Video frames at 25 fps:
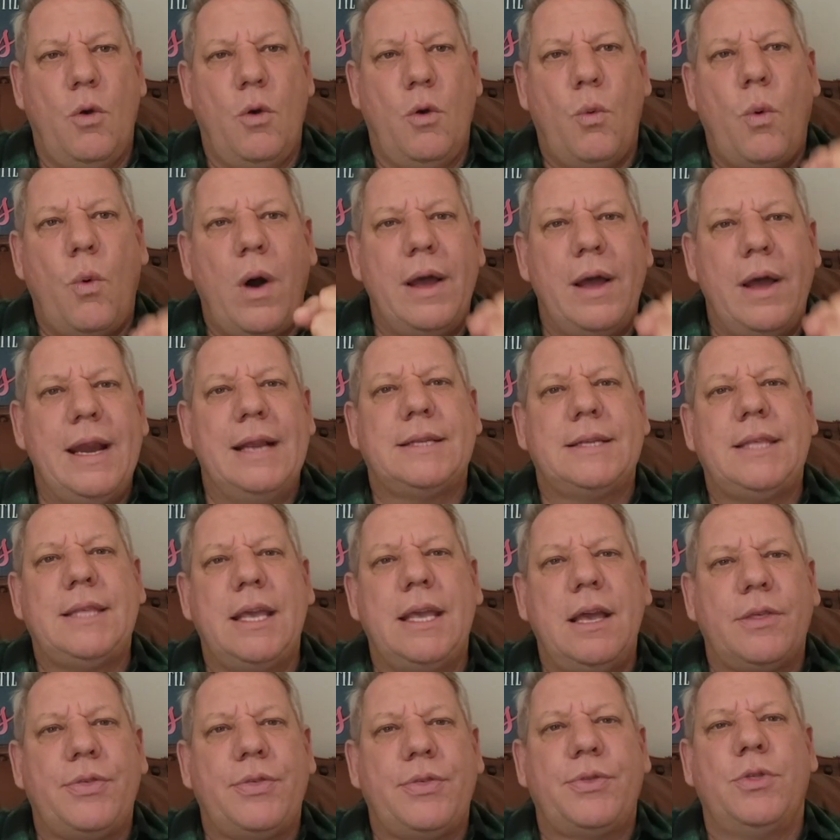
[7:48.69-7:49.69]
What is
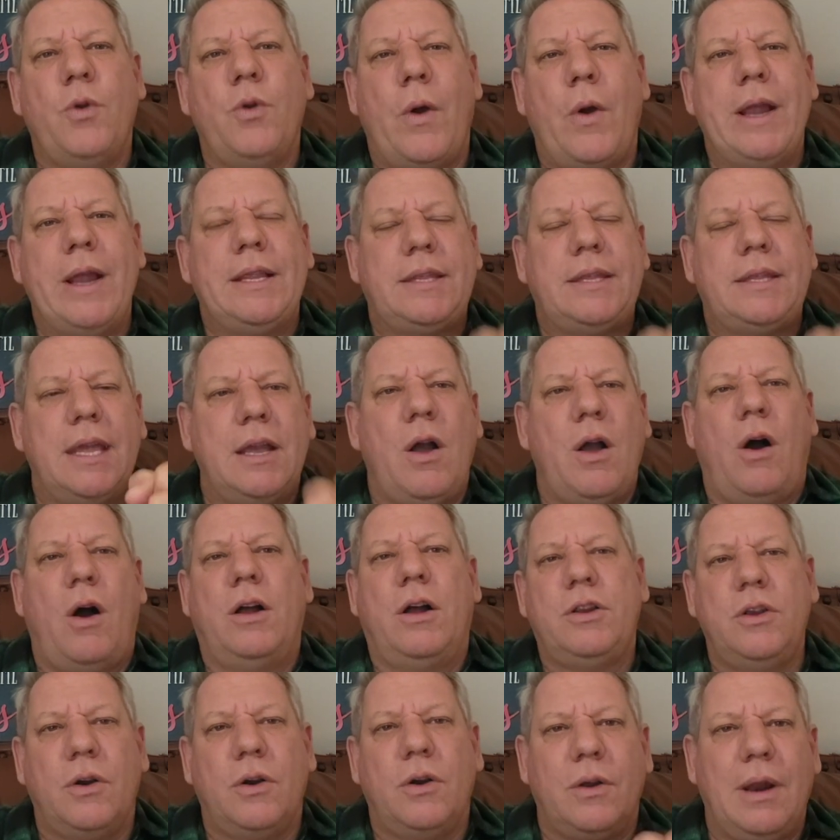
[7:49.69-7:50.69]
the anointing
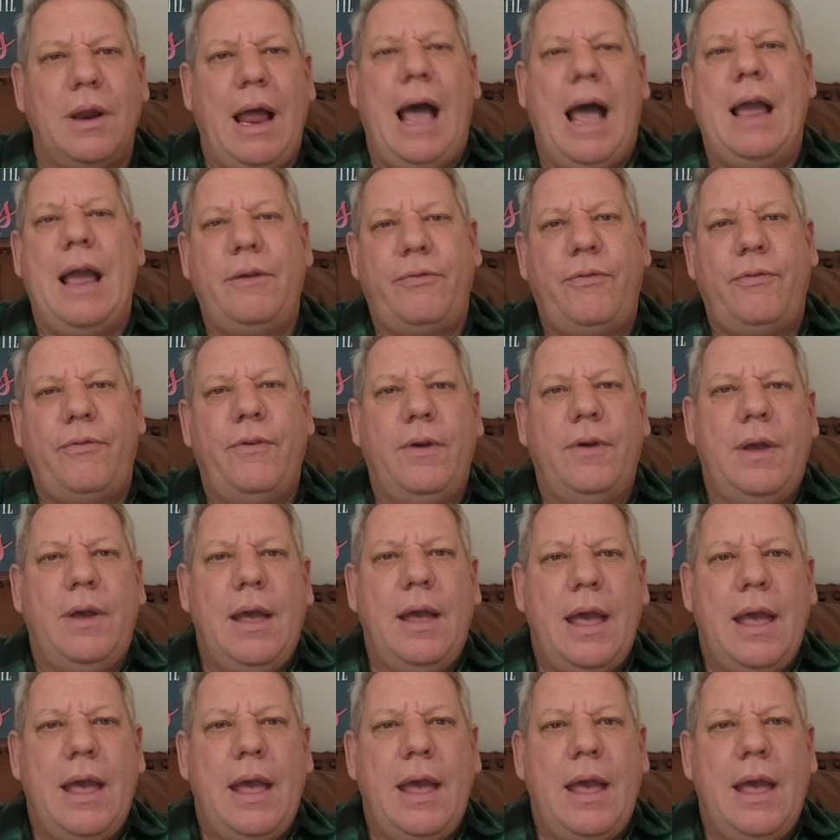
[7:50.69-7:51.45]
on your life?